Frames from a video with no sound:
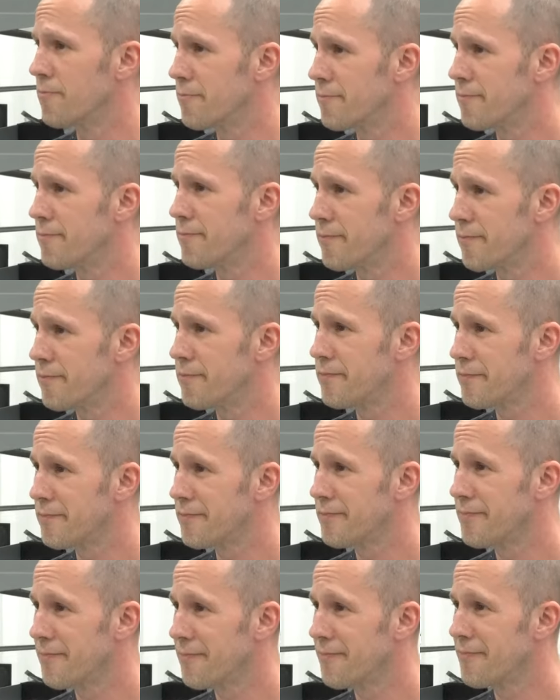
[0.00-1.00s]
Yeah, the catalog
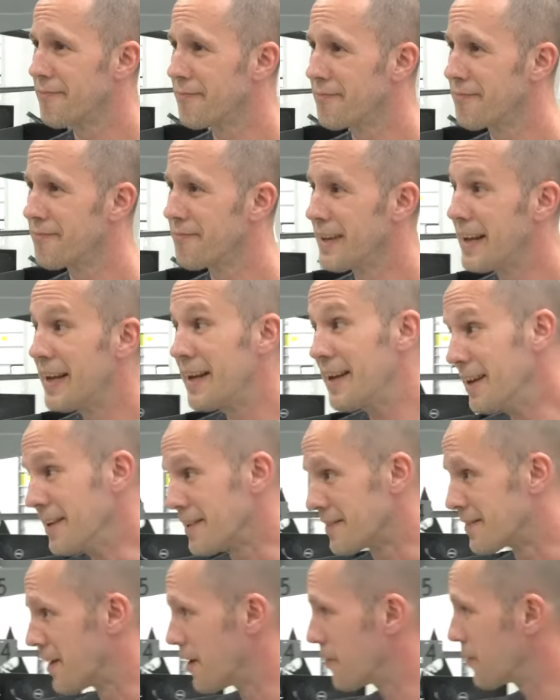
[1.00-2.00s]
is growing. It
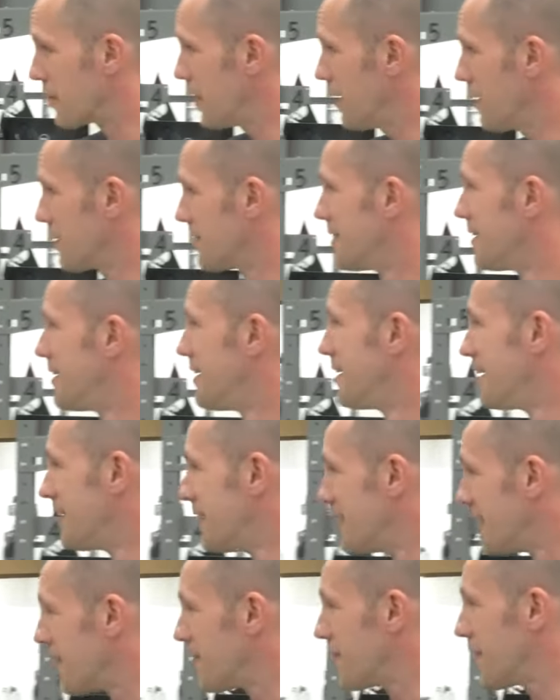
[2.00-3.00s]
is yeah. every year,
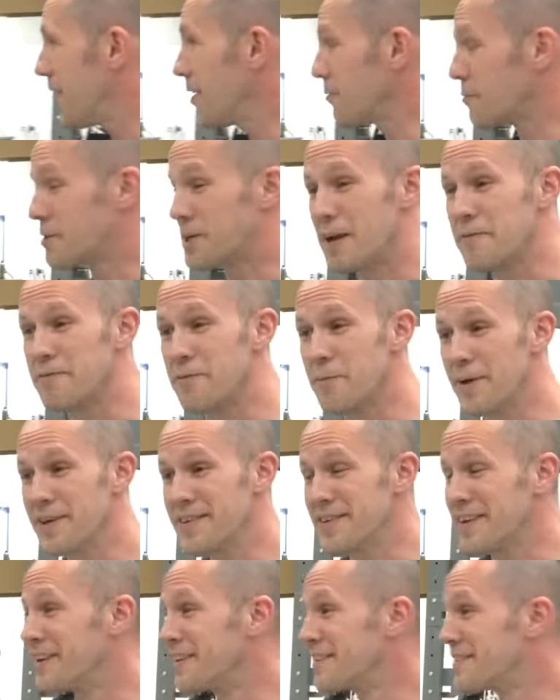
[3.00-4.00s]
every year, which Very keeps cool. me
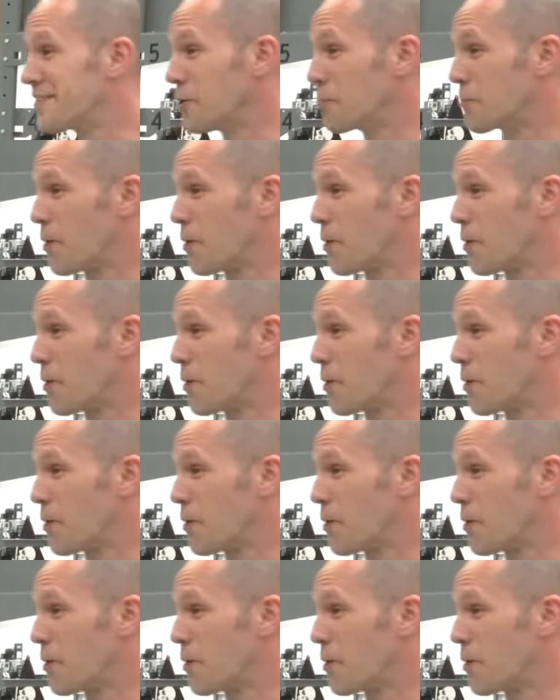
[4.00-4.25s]
busy. It's a yeah.